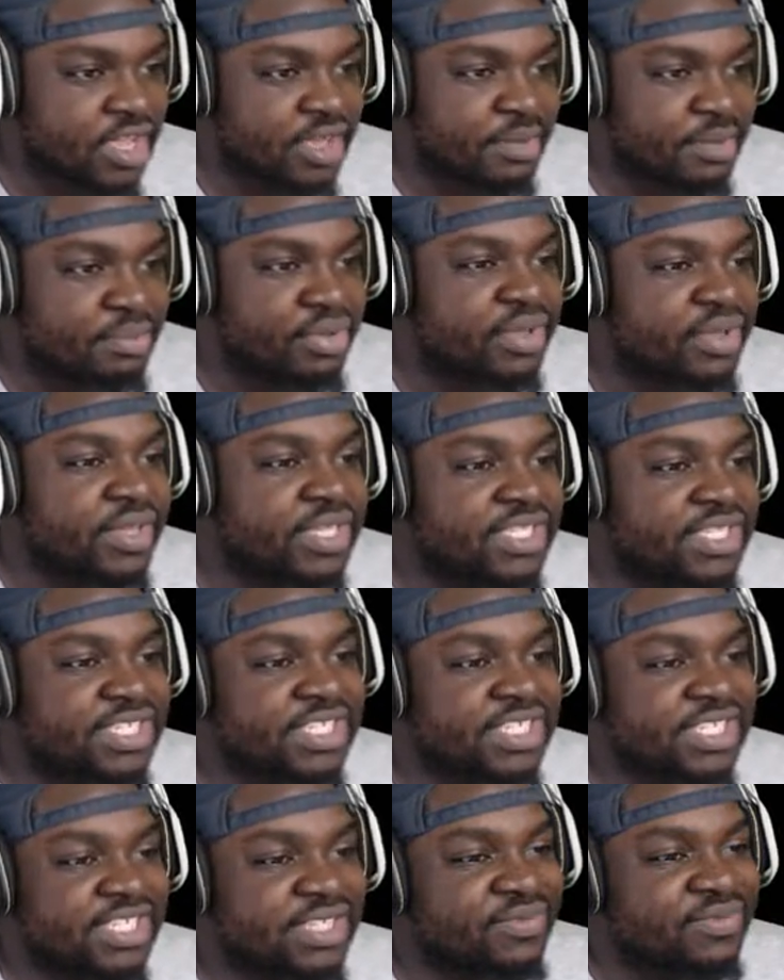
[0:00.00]
But
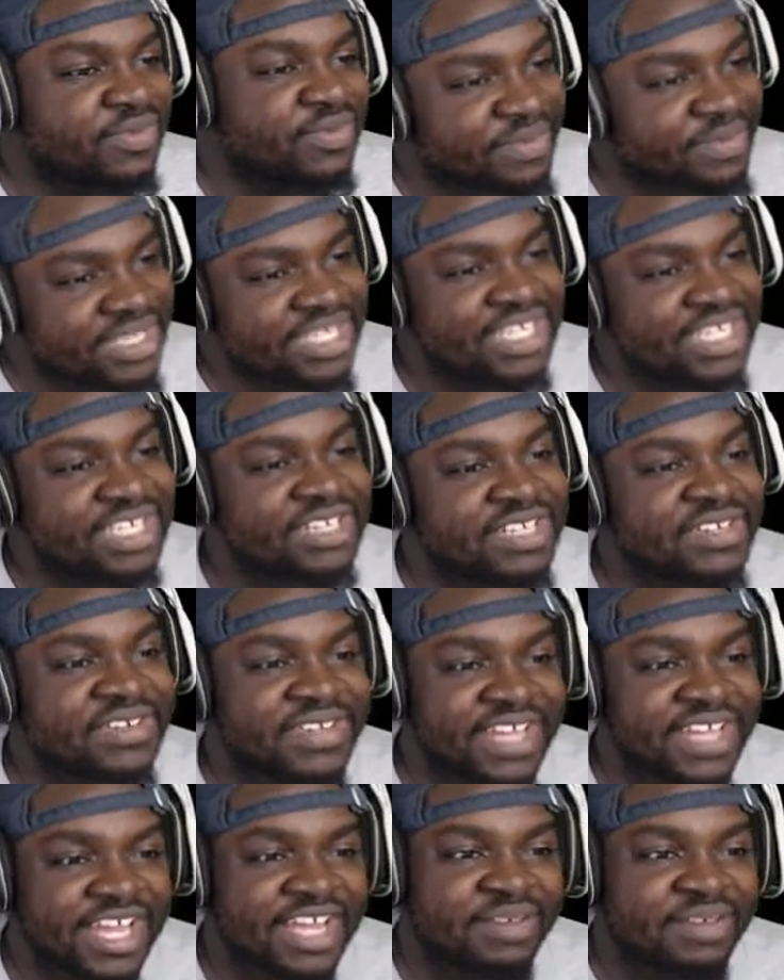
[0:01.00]
when me and your
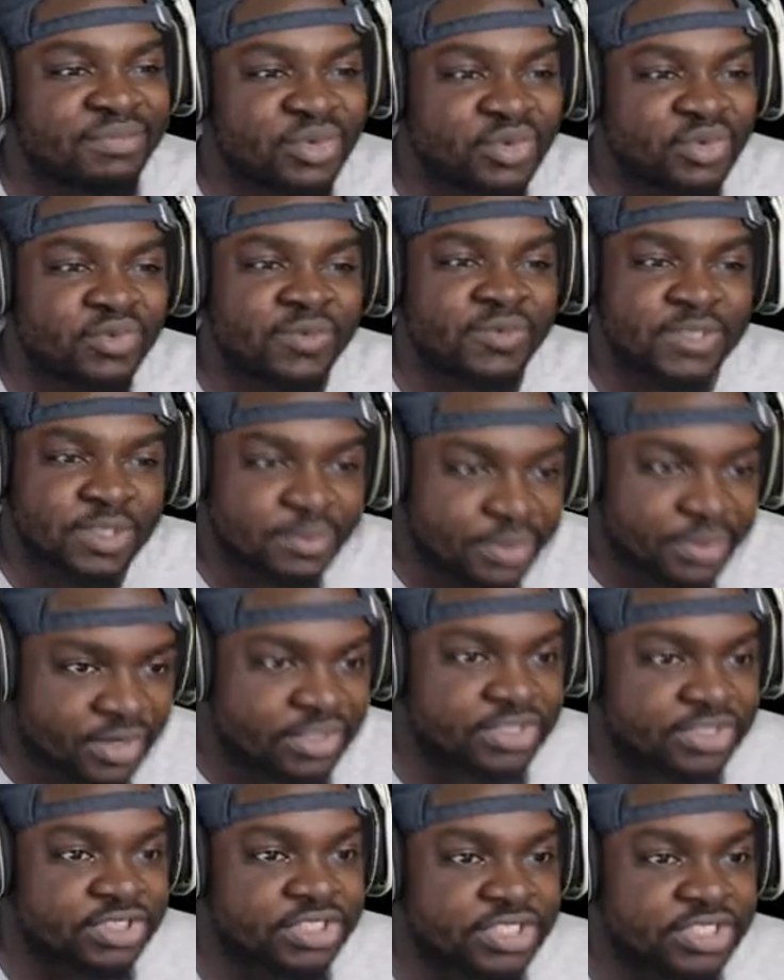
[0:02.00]
dad moved to
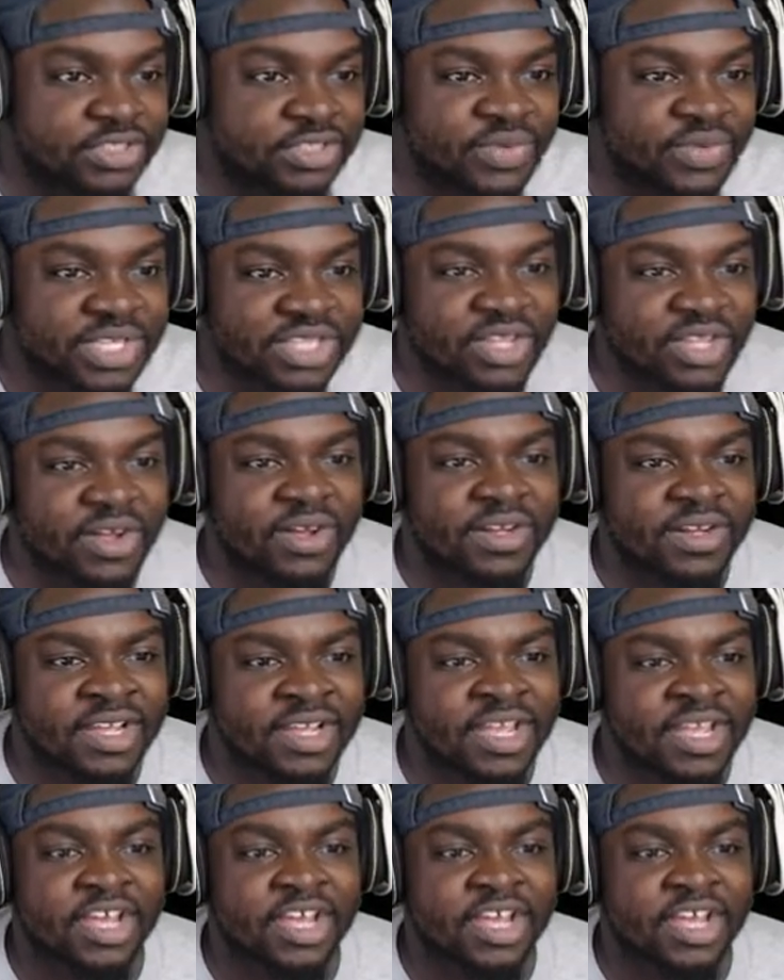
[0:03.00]
Boston, we thought